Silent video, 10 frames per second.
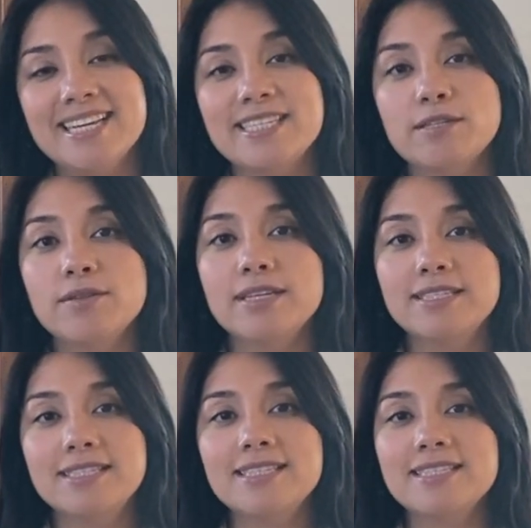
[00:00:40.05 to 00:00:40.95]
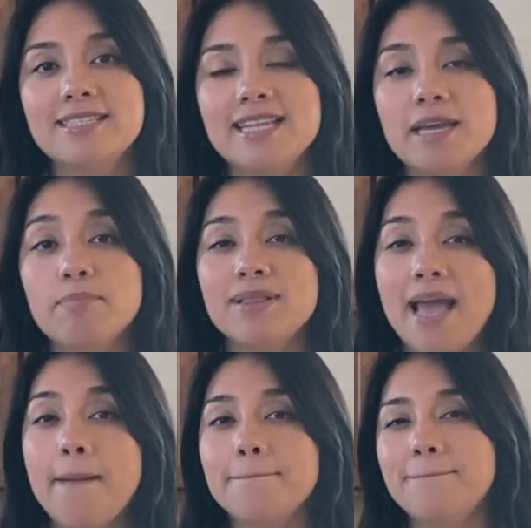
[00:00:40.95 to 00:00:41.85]
So this is like
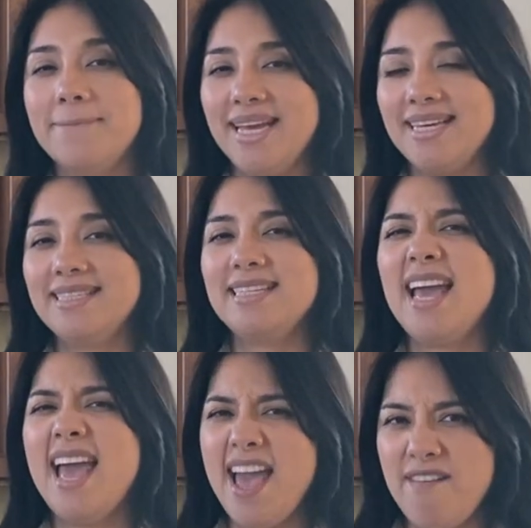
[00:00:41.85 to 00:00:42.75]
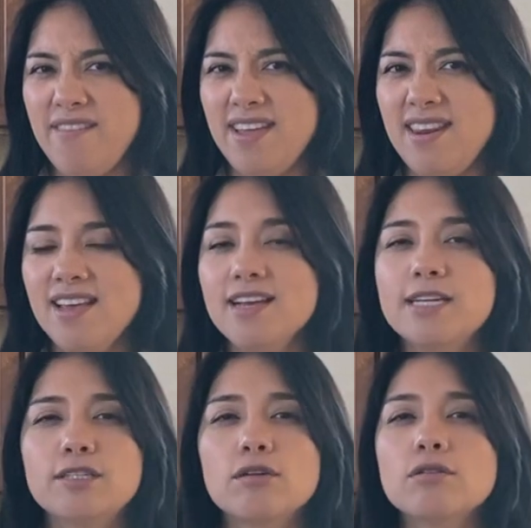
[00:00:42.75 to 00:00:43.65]
plant-based heaven.
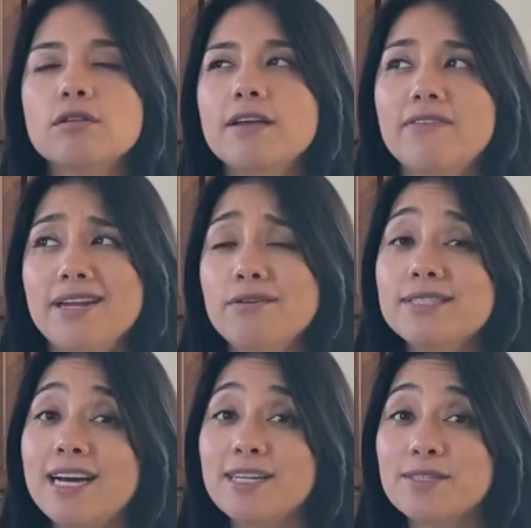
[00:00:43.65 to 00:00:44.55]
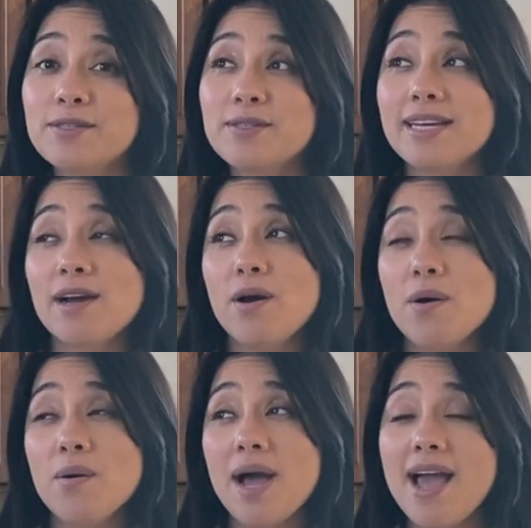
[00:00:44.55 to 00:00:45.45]
So if anyone tells you like,
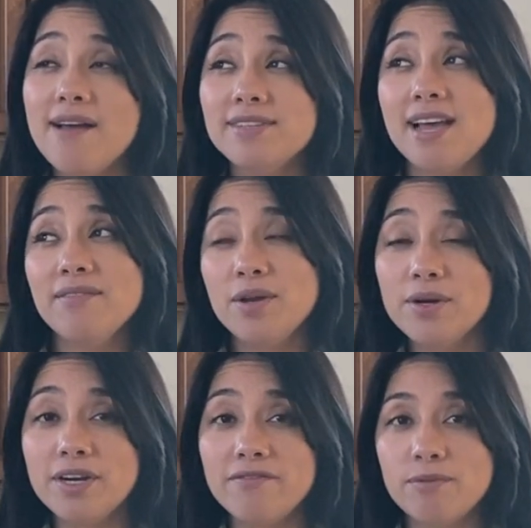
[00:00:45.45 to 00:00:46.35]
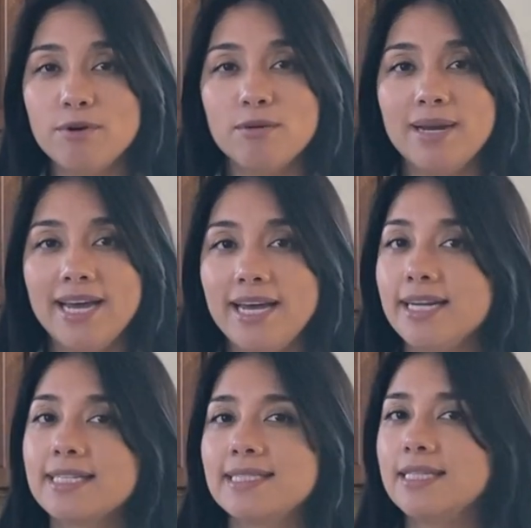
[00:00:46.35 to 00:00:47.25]
oh, I have to have yogurt for
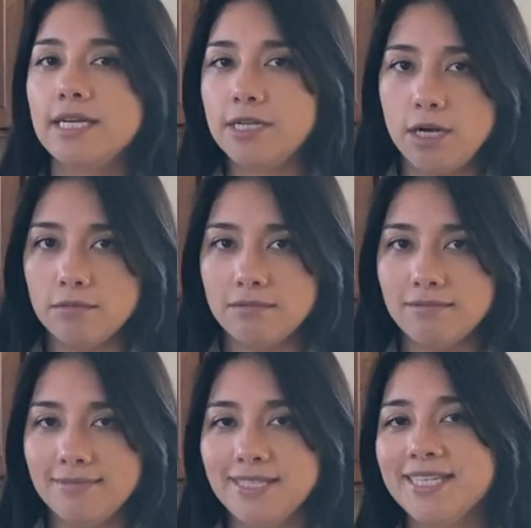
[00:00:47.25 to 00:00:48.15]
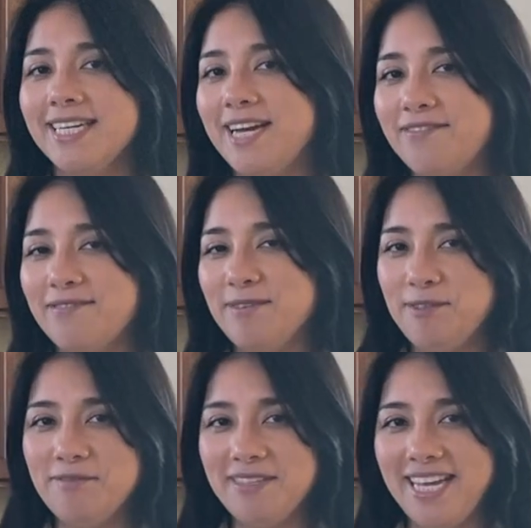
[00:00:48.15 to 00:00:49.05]
probiotics, no, you don't. You can have
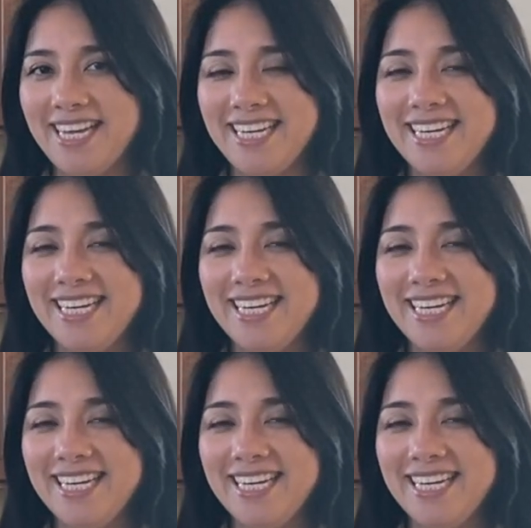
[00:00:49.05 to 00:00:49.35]
Rejuvalec.